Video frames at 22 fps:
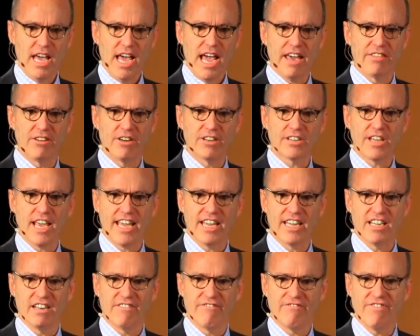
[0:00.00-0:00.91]
and they're
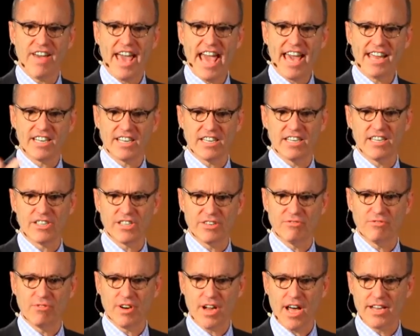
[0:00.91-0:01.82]
taking advantage
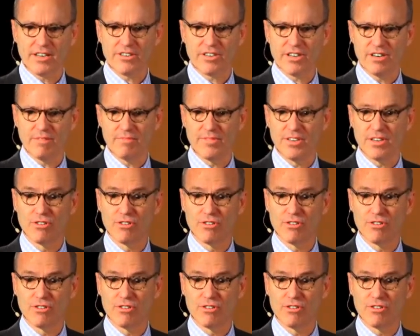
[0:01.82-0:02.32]
of what I term